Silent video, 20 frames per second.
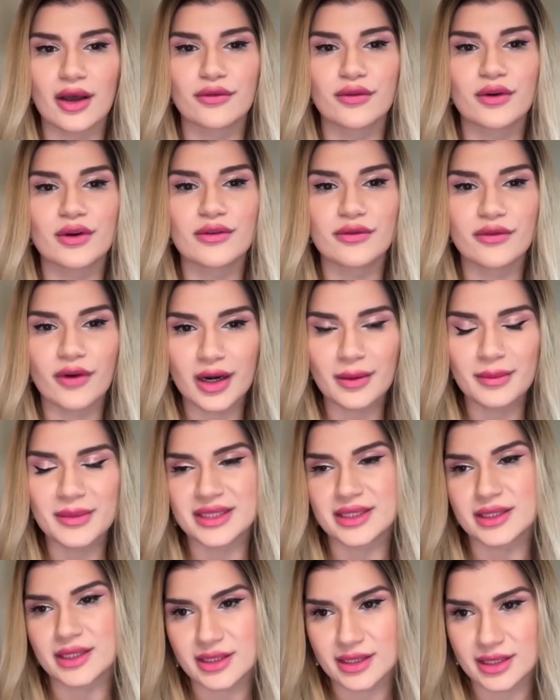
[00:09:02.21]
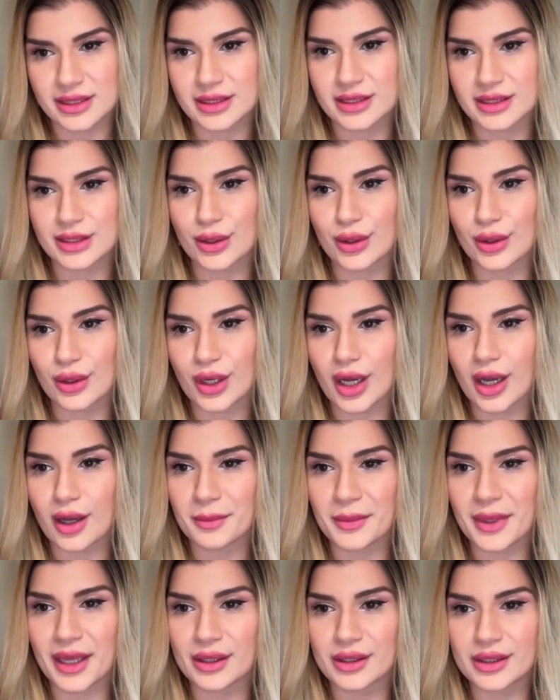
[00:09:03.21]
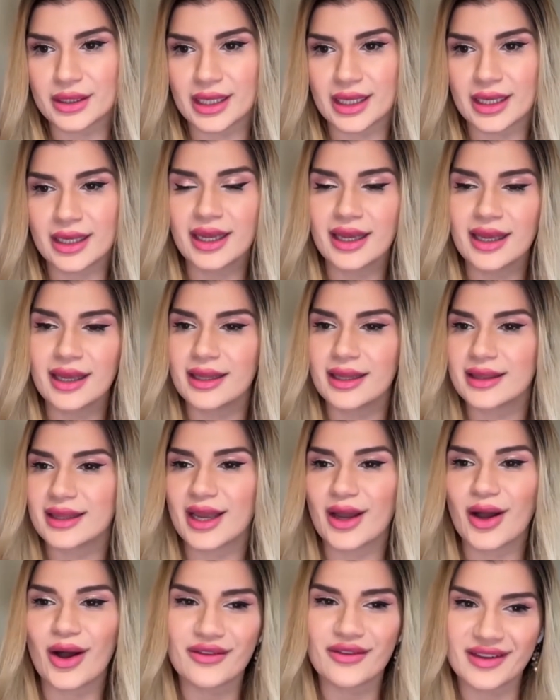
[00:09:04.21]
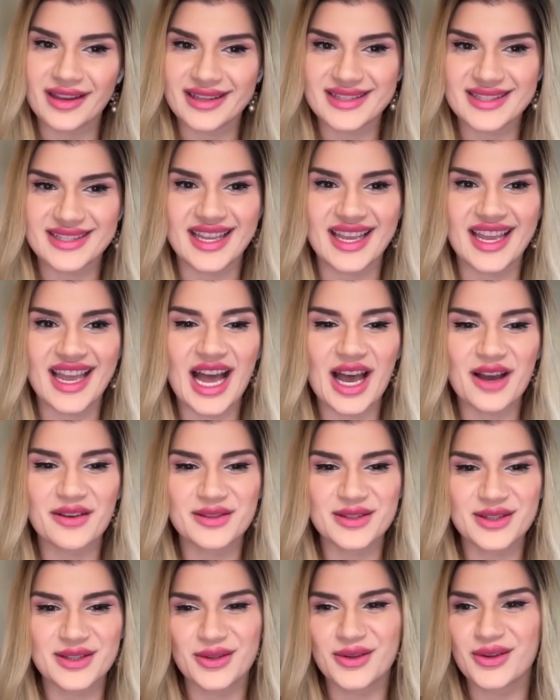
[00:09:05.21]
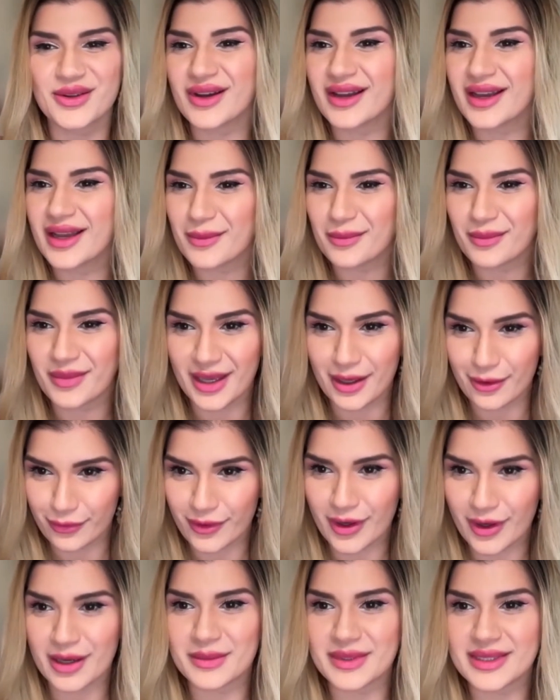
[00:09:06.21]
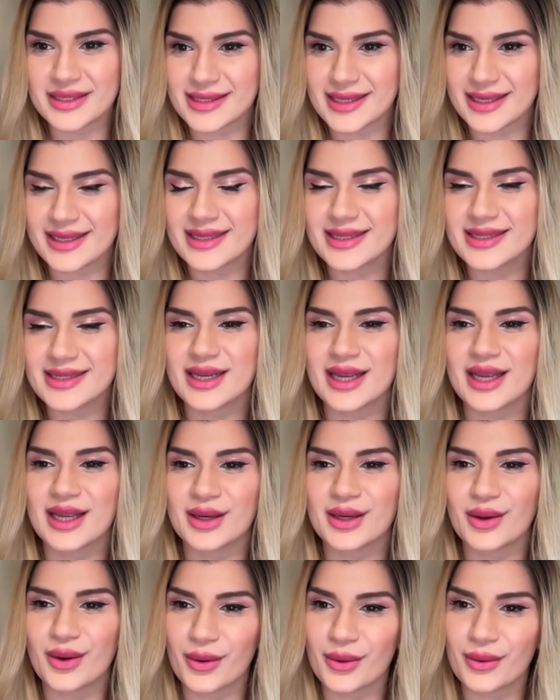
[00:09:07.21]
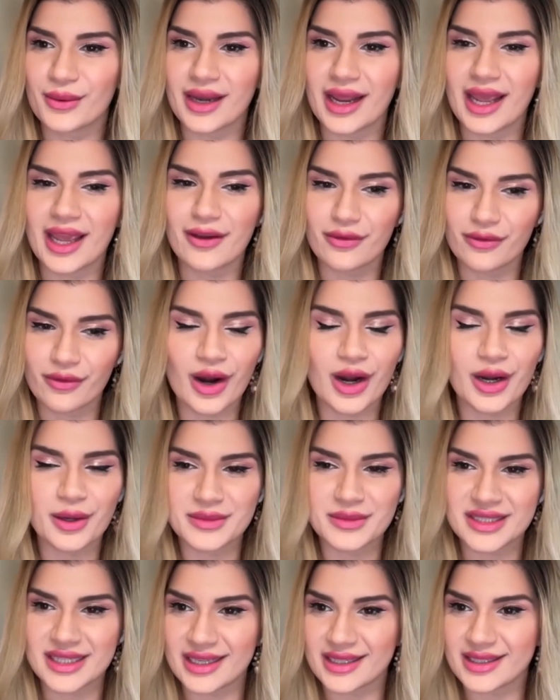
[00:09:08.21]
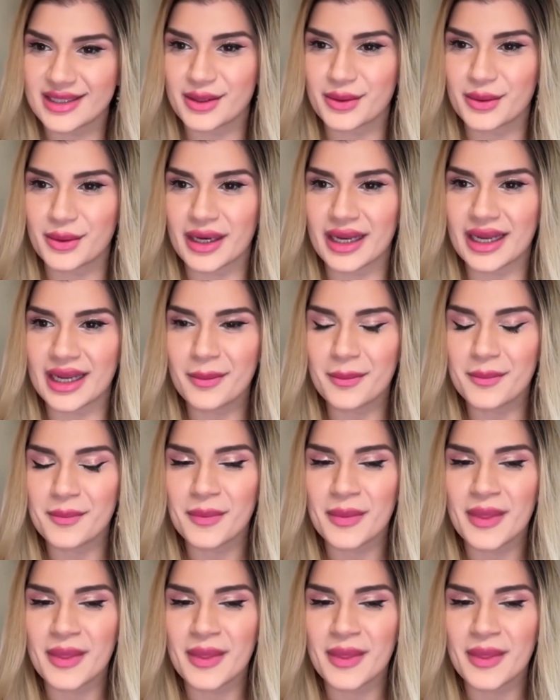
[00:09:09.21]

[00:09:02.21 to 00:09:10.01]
For pharmacists and sterile compounding, they obviously have to be a pharmacist and own a PharmD degree,